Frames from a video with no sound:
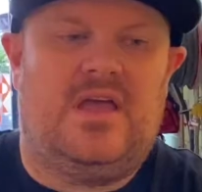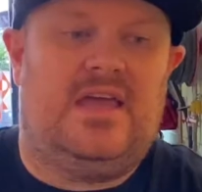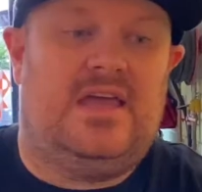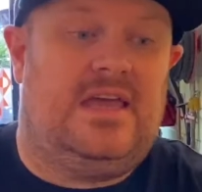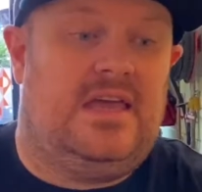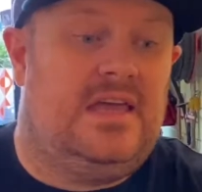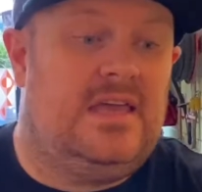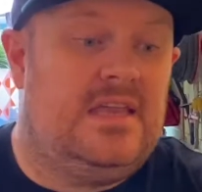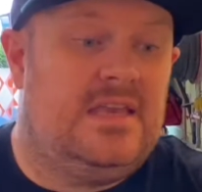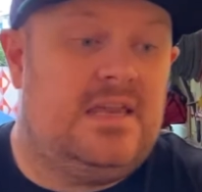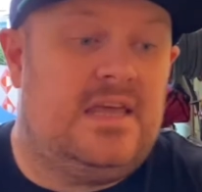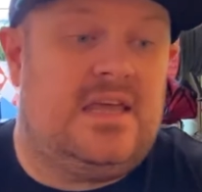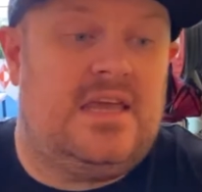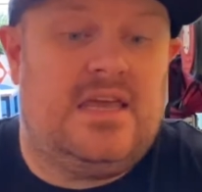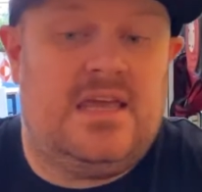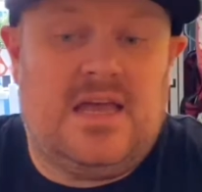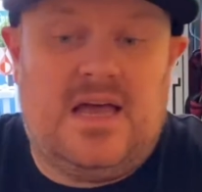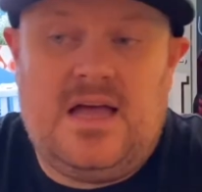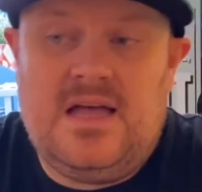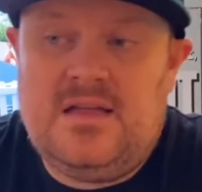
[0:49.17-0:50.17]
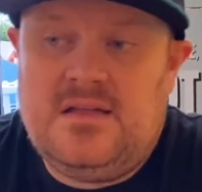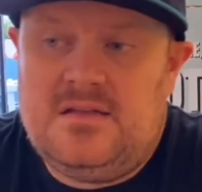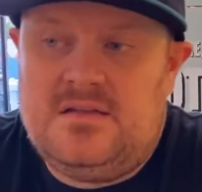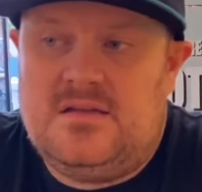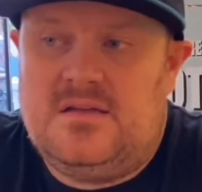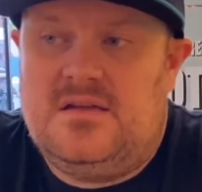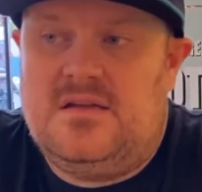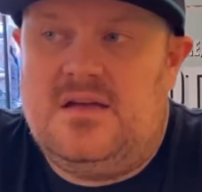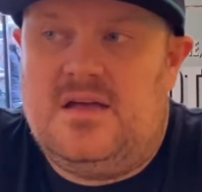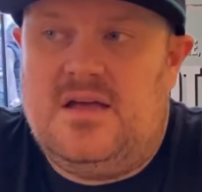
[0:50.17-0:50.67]
In here,
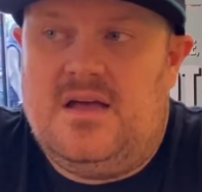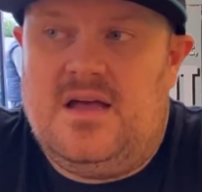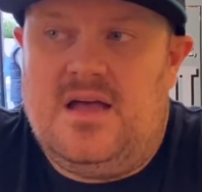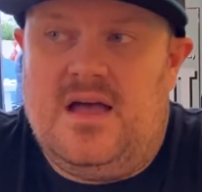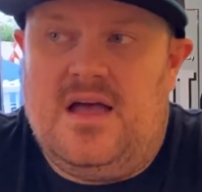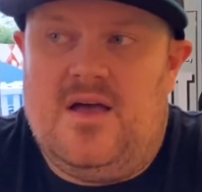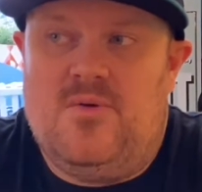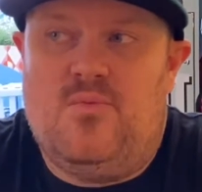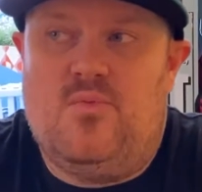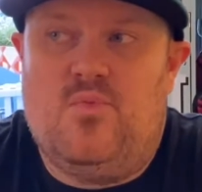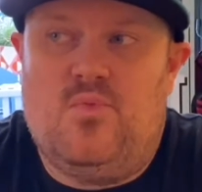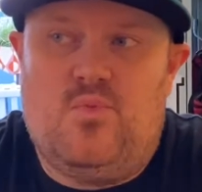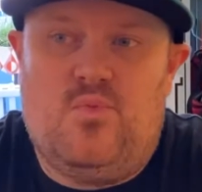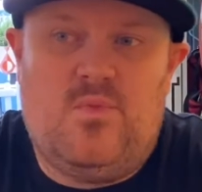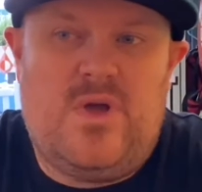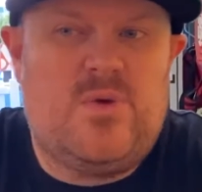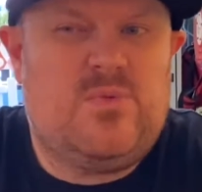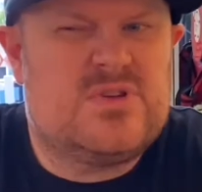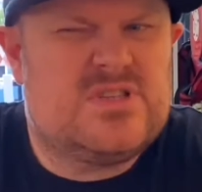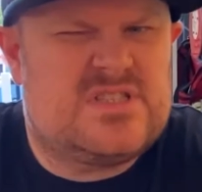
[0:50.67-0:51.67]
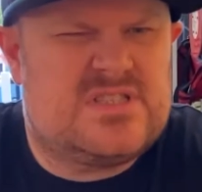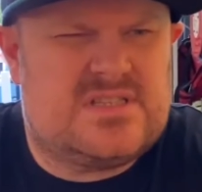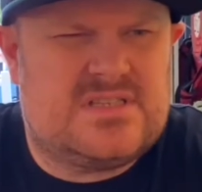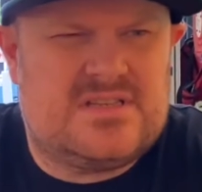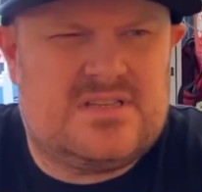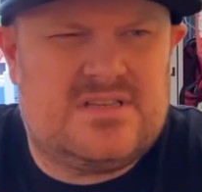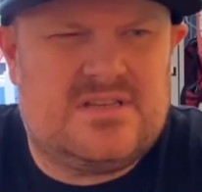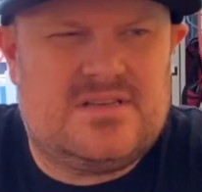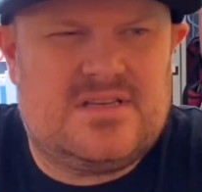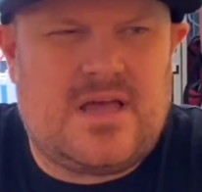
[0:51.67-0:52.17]
it was
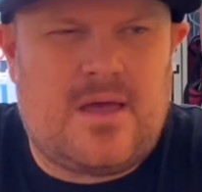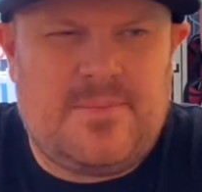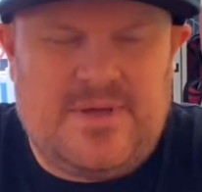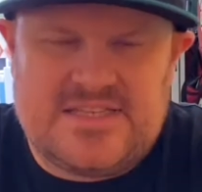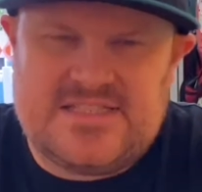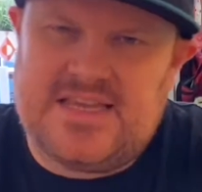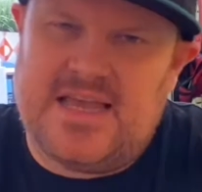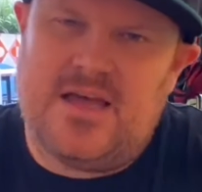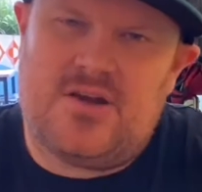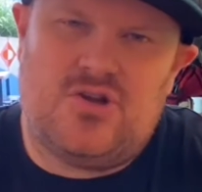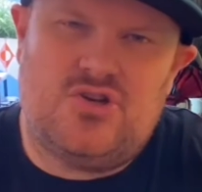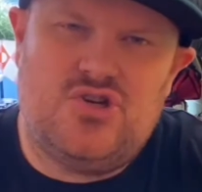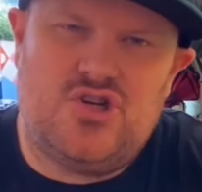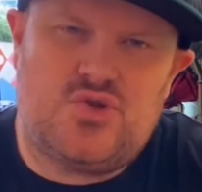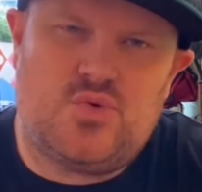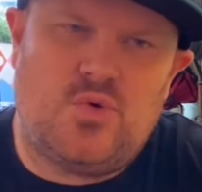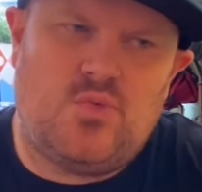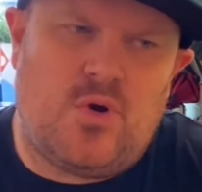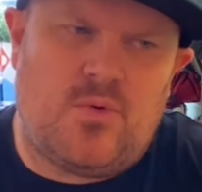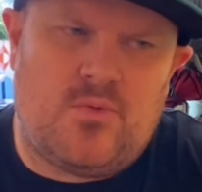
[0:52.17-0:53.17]
a bit down unusual.